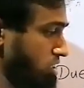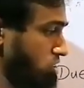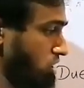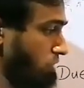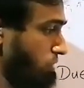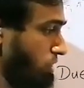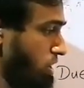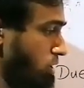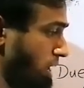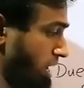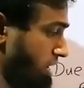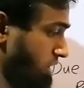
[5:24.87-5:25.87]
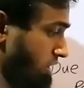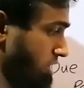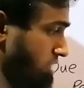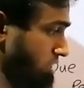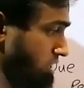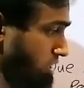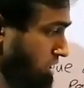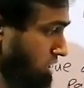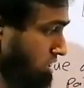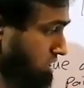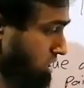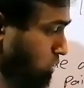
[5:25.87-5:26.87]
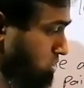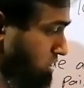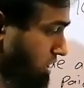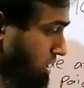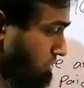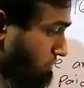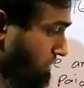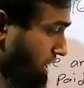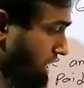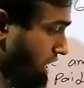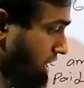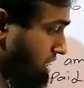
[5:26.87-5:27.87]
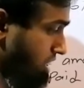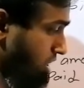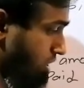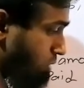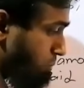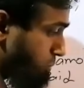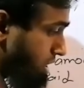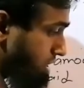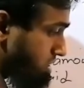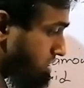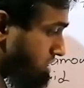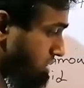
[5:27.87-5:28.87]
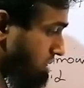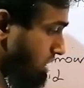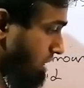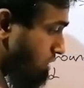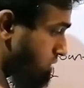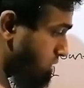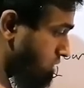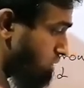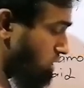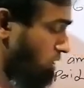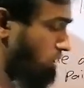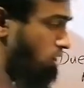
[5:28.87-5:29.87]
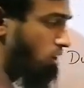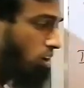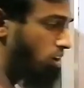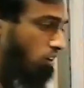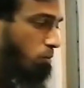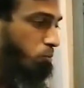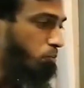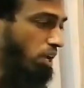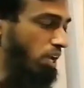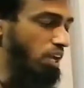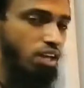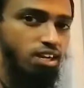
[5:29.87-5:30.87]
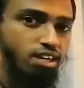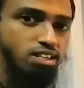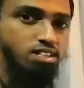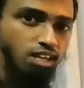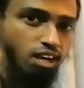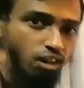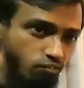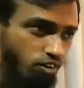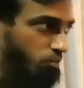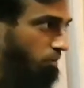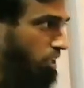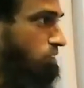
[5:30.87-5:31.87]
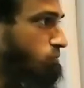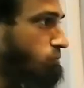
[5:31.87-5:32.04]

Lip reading: So if you divide 1,500 rupees, you have to pay each and every month.